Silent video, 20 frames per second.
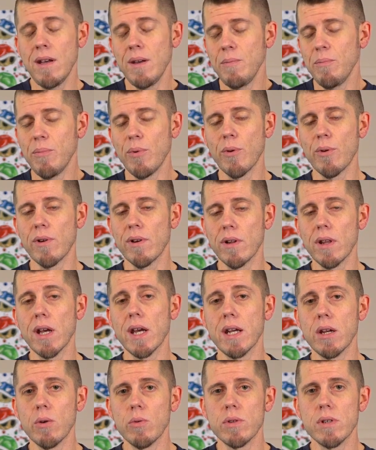I'm
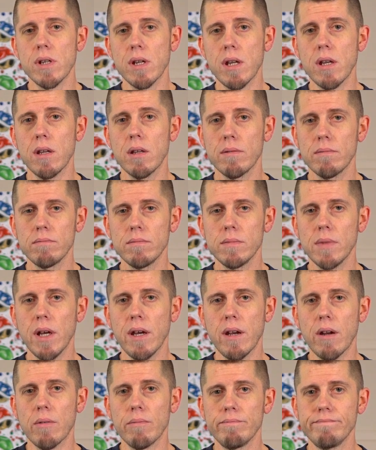borderline OCD,
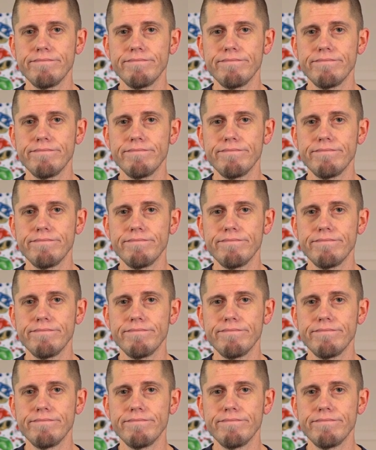I know.